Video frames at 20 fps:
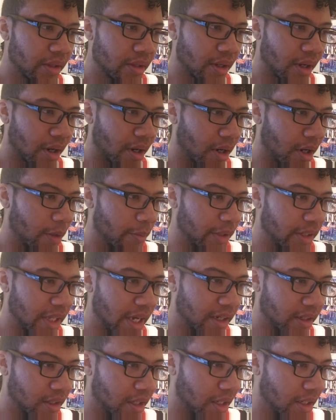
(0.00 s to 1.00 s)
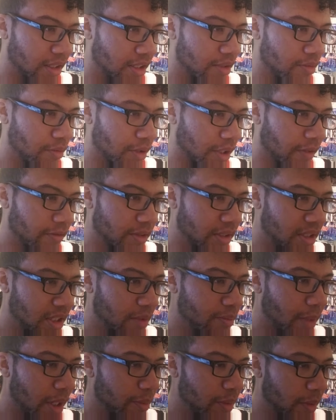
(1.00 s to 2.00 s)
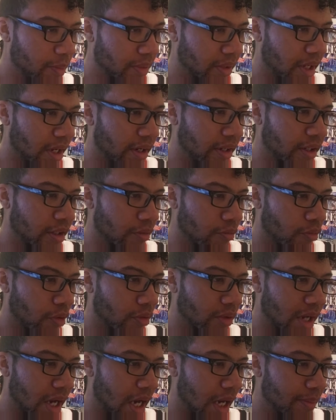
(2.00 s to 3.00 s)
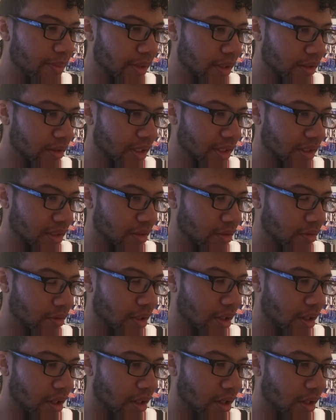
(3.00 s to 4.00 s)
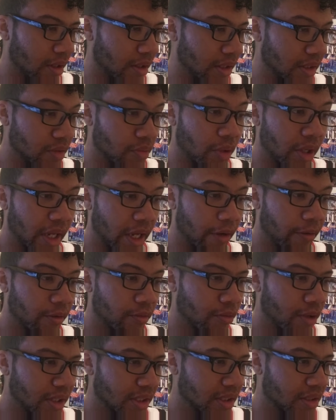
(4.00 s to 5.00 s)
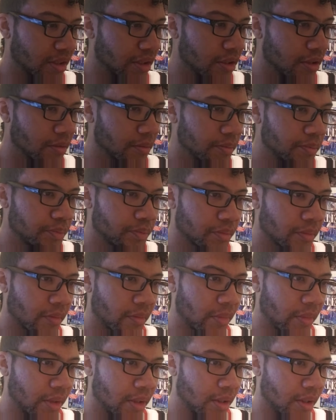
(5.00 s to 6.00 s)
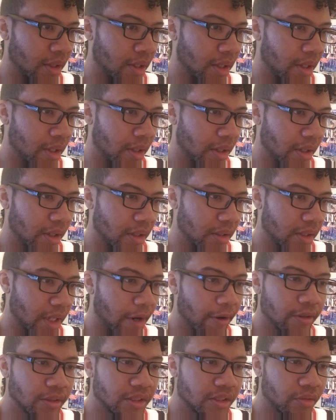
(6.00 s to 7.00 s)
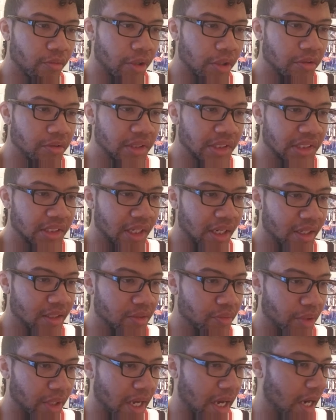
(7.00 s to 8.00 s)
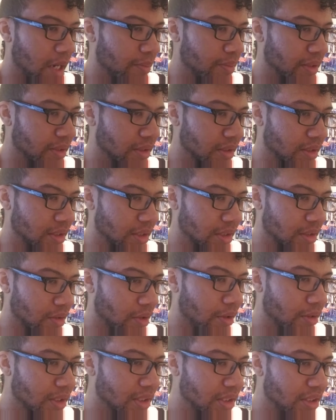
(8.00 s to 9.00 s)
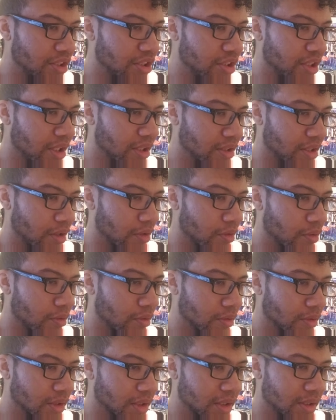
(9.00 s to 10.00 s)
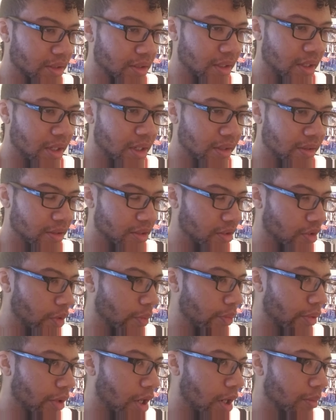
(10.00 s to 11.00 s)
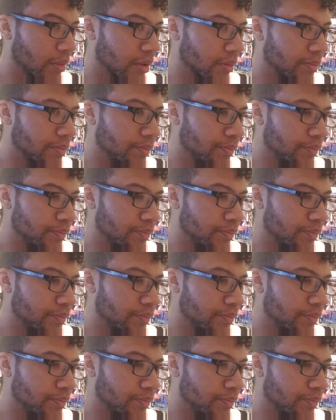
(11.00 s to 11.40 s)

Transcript: um, in that case, whatever Zeke might be planning, it won't happen unless it uh, it's what Eren wants too. Eren's the one who decides what happens. As long as he shares our goals, there's no problem.